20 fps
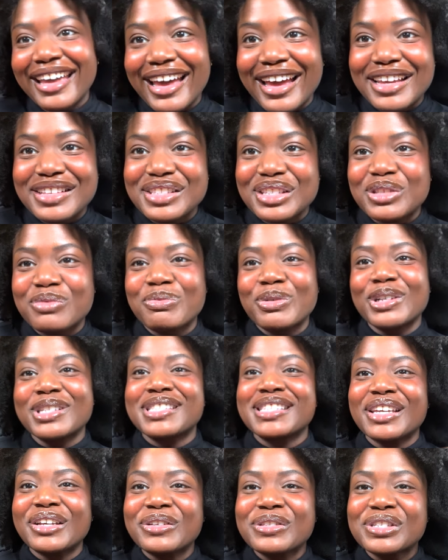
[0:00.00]
guys, it's Brooke
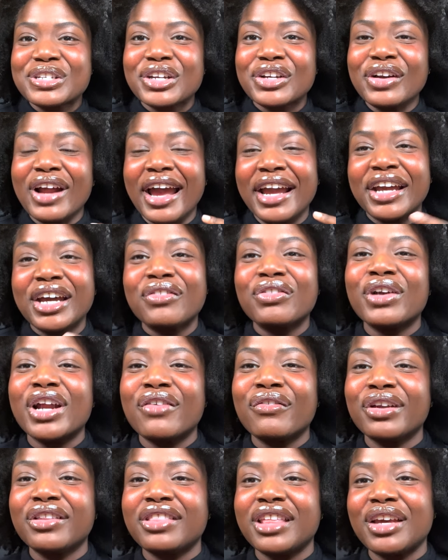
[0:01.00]
Sayles here. I cover
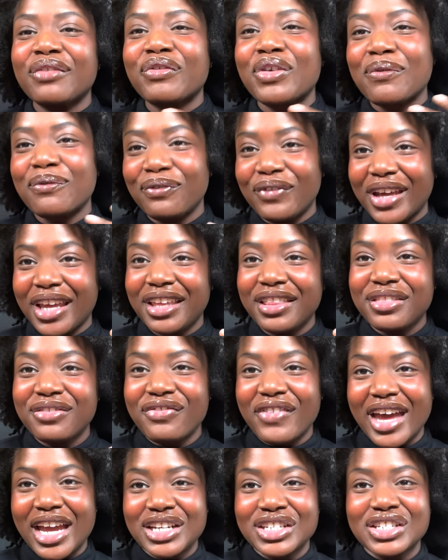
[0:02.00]
everything from faith,
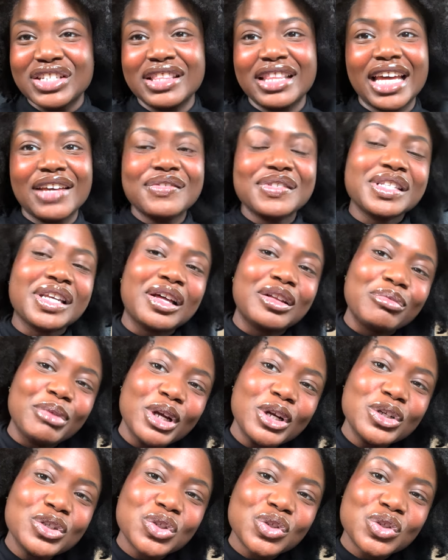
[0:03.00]
fashion, lifestyle, marriage.